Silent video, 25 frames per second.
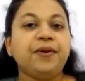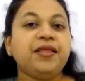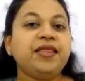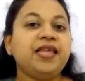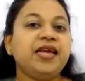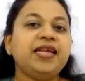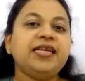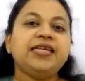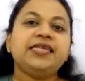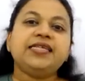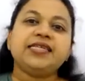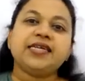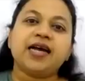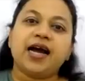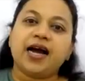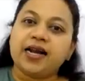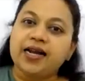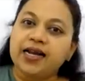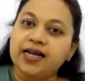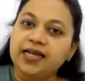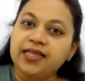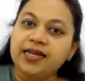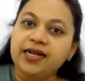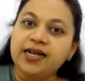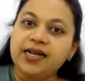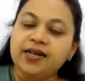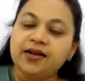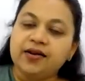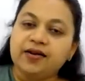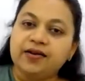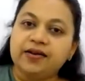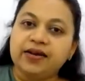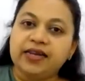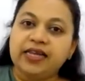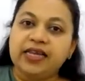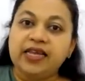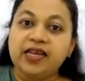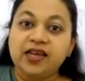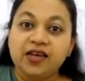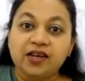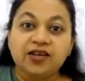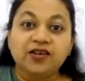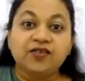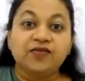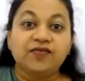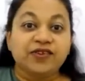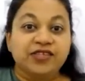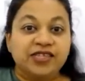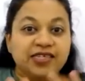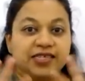But there is another learning
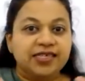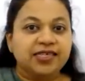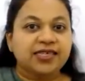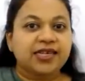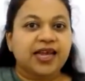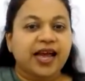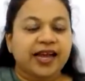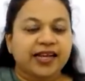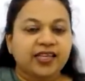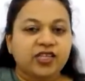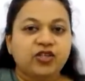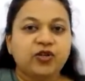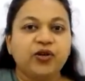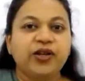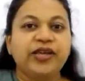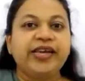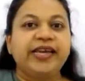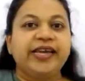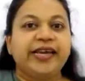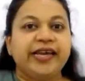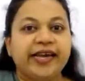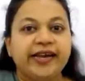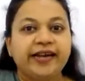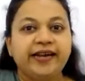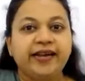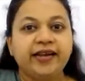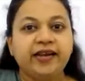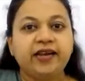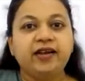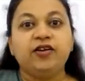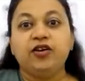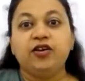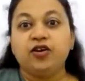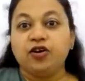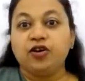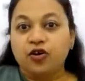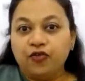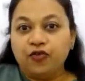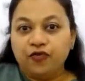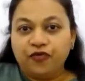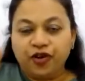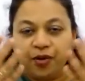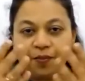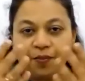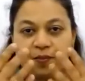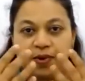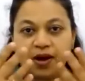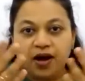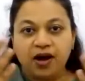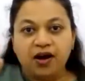which is actually hidden
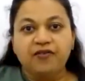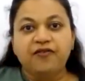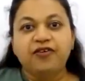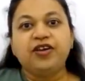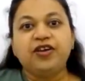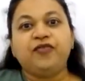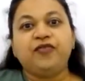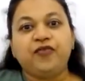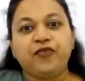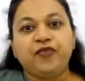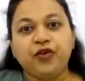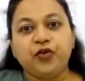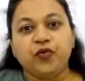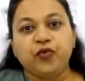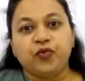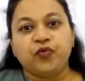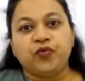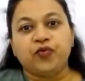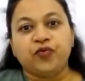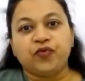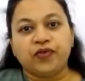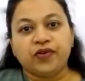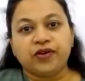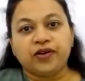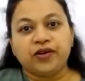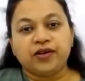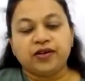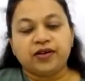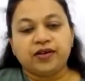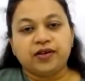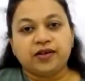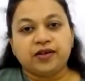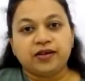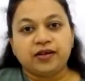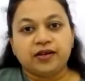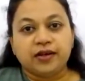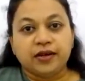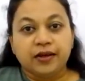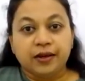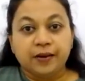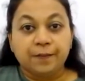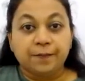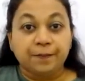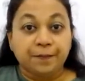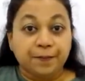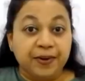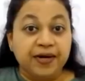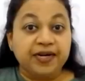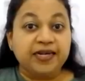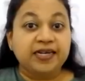from our view,
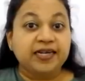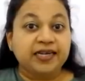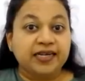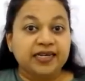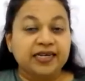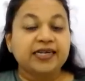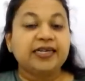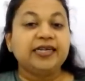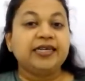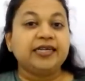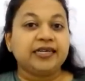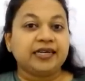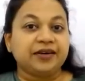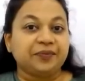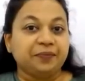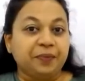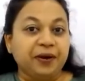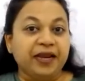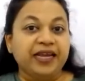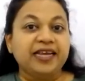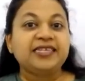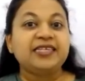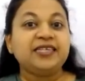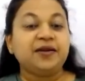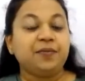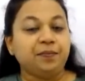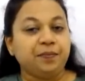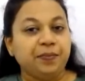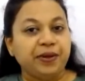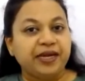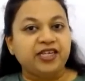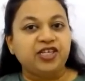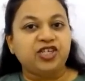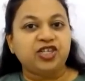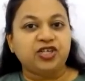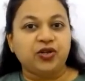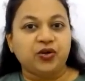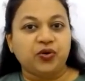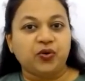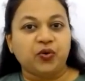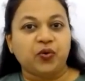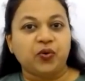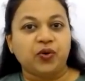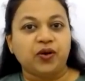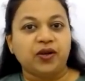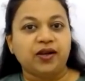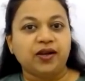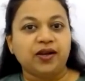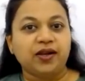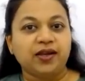but it plays a major
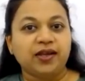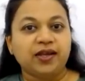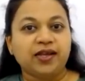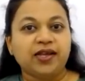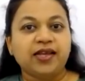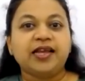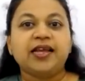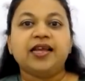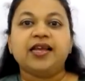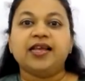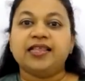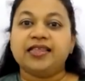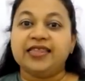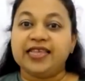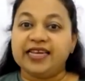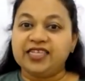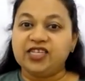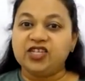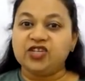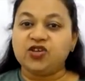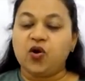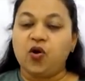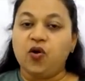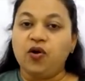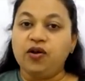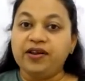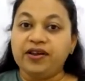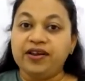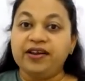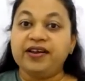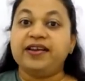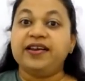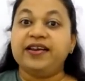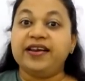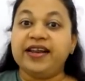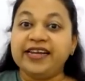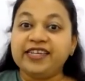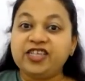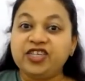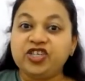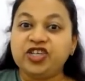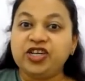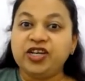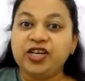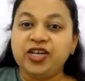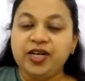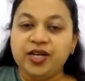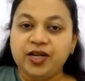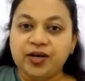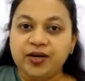role. That's called natural
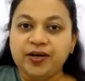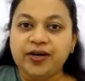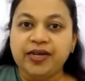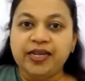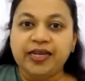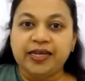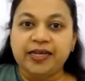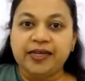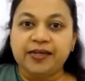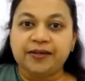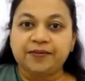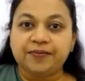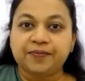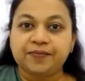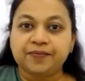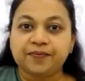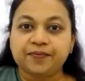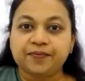learning.